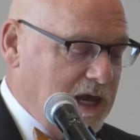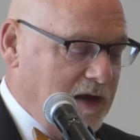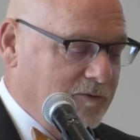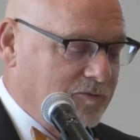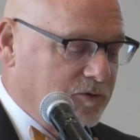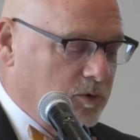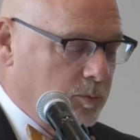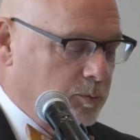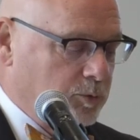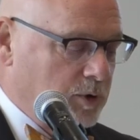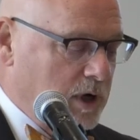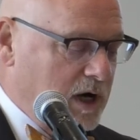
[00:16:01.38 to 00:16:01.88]
and
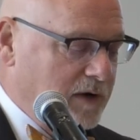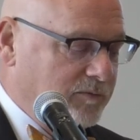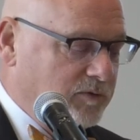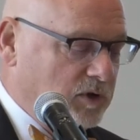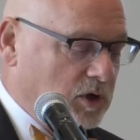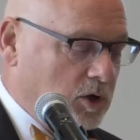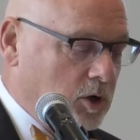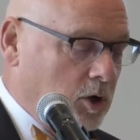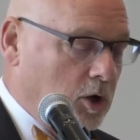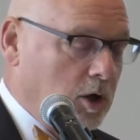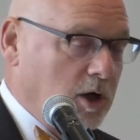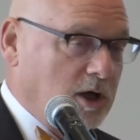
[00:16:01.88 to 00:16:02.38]
for
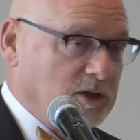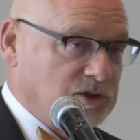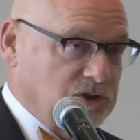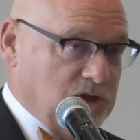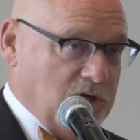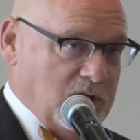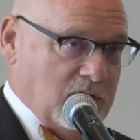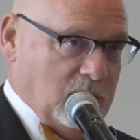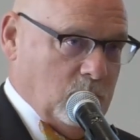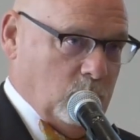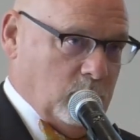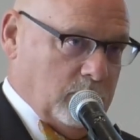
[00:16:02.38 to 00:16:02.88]
private
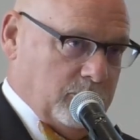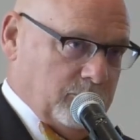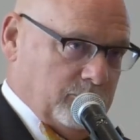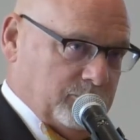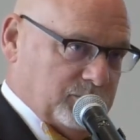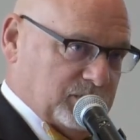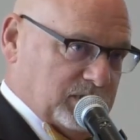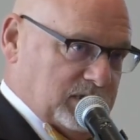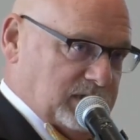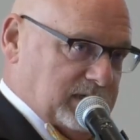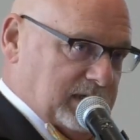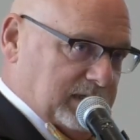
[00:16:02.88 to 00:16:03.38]
costs, whether
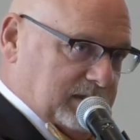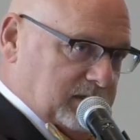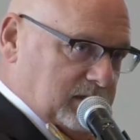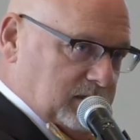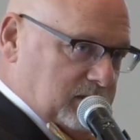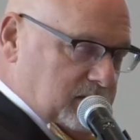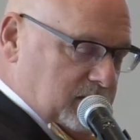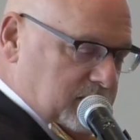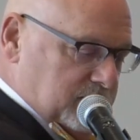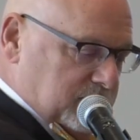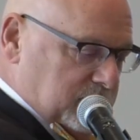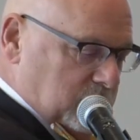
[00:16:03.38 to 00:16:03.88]
it's connecting
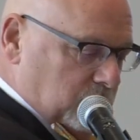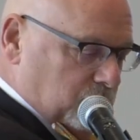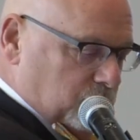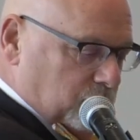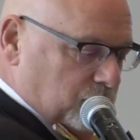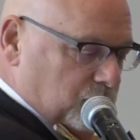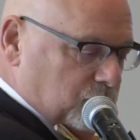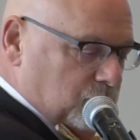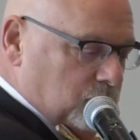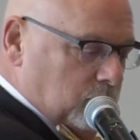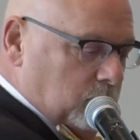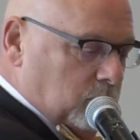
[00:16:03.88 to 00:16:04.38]
to the
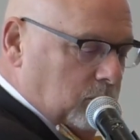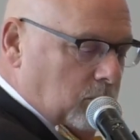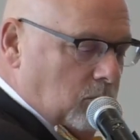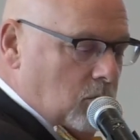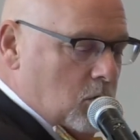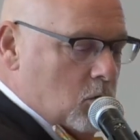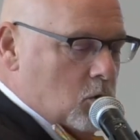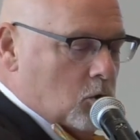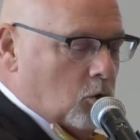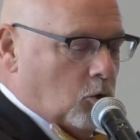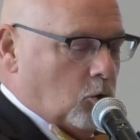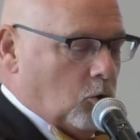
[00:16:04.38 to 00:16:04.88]
central
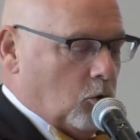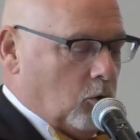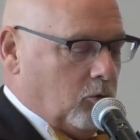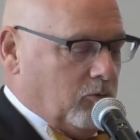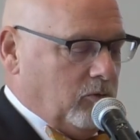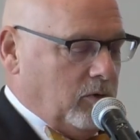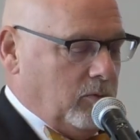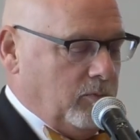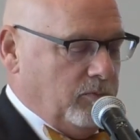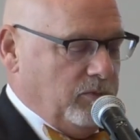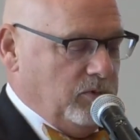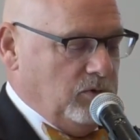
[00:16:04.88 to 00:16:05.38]
sewer
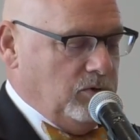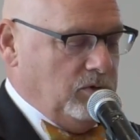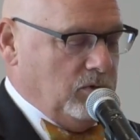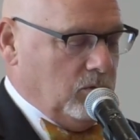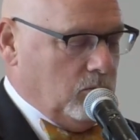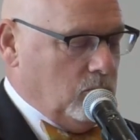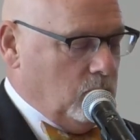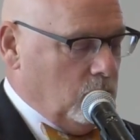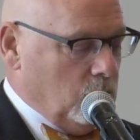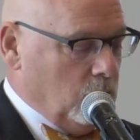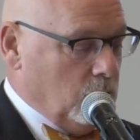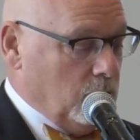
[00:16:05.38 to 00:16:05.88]
or
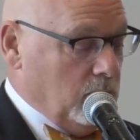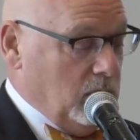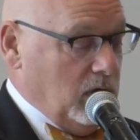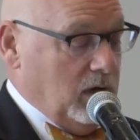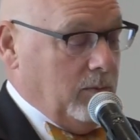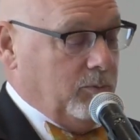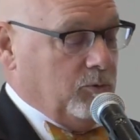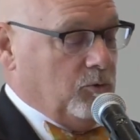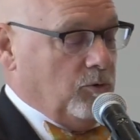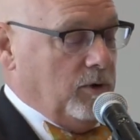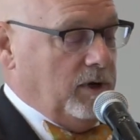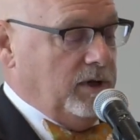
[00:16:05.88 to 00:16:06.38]

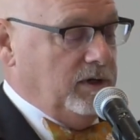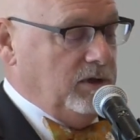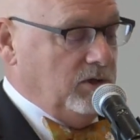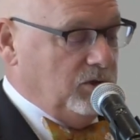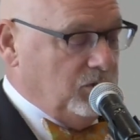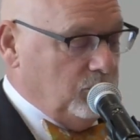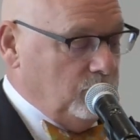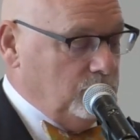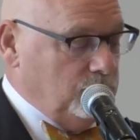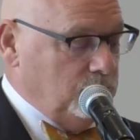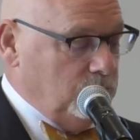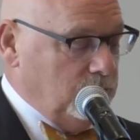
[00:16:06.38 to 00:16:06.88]
upgrading
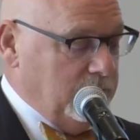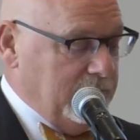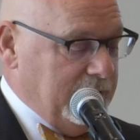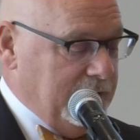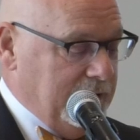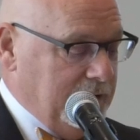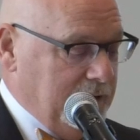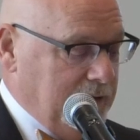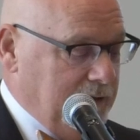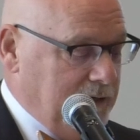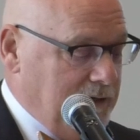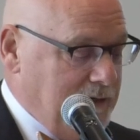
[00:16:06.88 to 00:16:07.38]
to
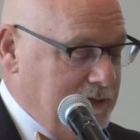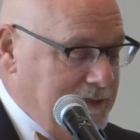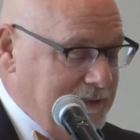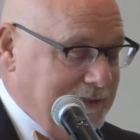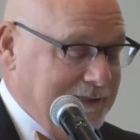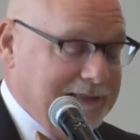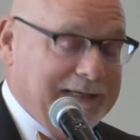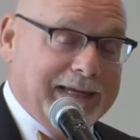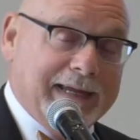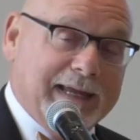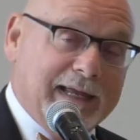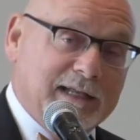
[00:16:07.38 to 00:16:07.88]
a
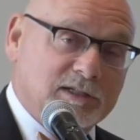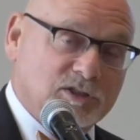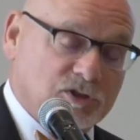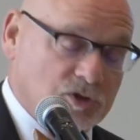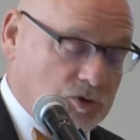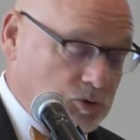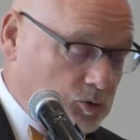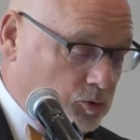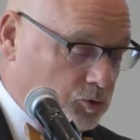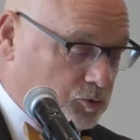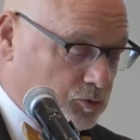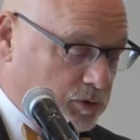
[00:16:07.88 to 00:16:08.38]

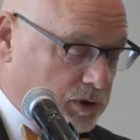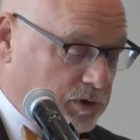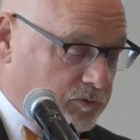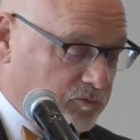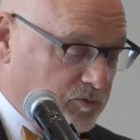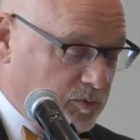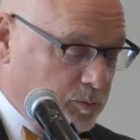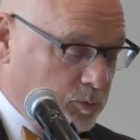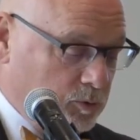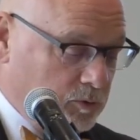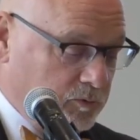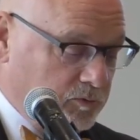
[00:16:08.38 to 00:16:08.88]
enhanced
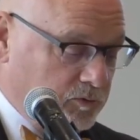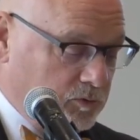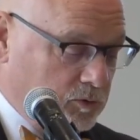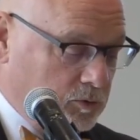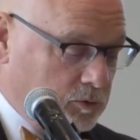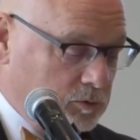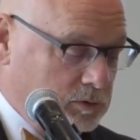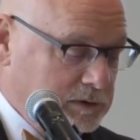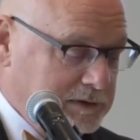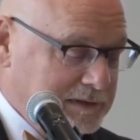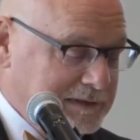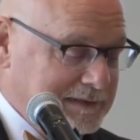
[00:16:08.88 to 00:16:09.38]
nutrient
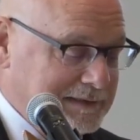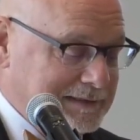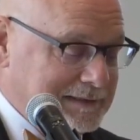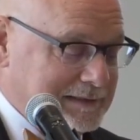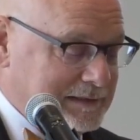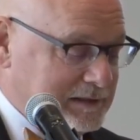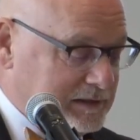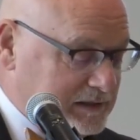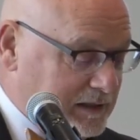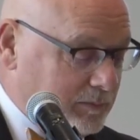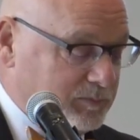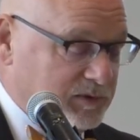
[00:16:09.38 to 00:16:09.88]
removal
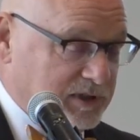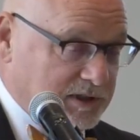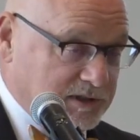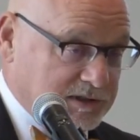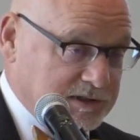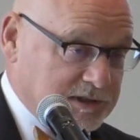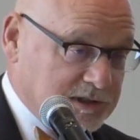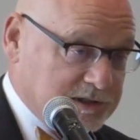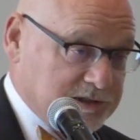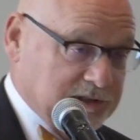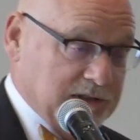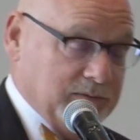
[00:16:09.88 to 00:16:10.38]
septic
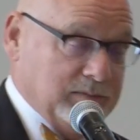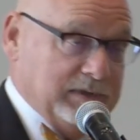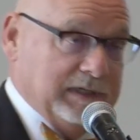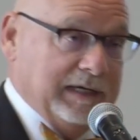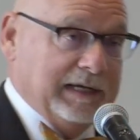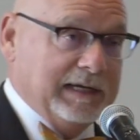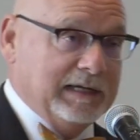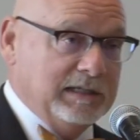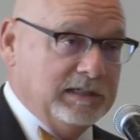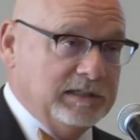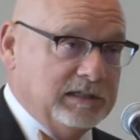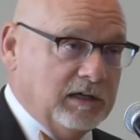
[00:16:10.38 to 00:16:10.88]
system. And
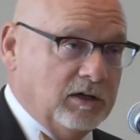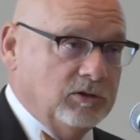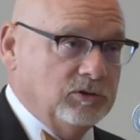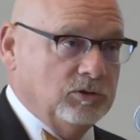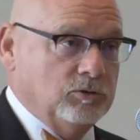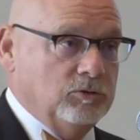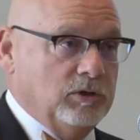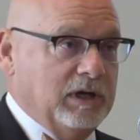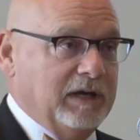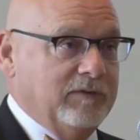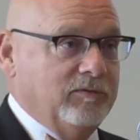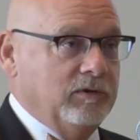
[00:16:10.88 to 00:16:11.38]
I can
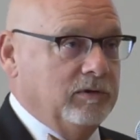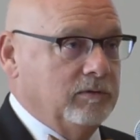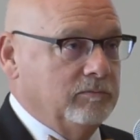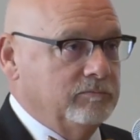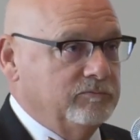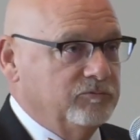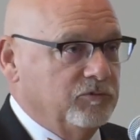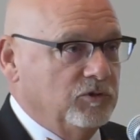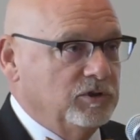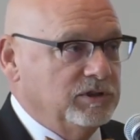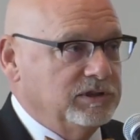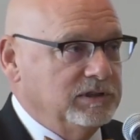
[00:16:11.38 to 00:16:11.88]
tell you,
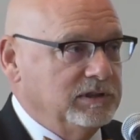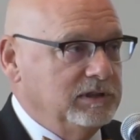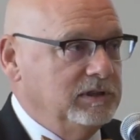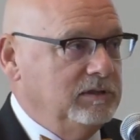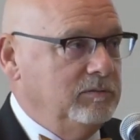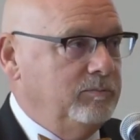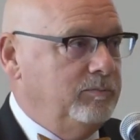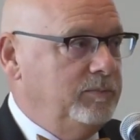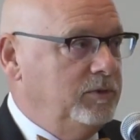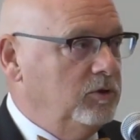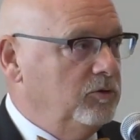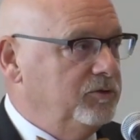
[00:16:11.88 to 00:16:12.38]
having
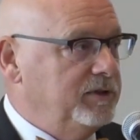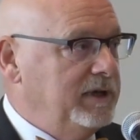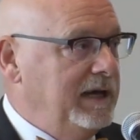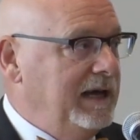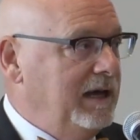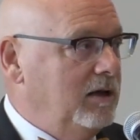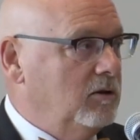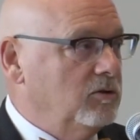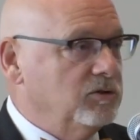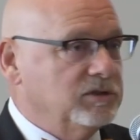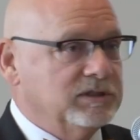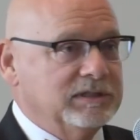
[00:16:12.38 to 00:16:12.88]
recently built a
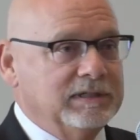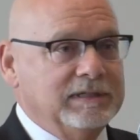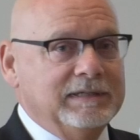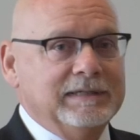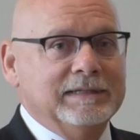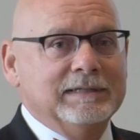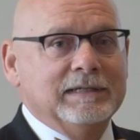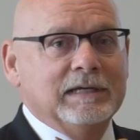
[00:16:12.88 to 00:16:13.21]
house,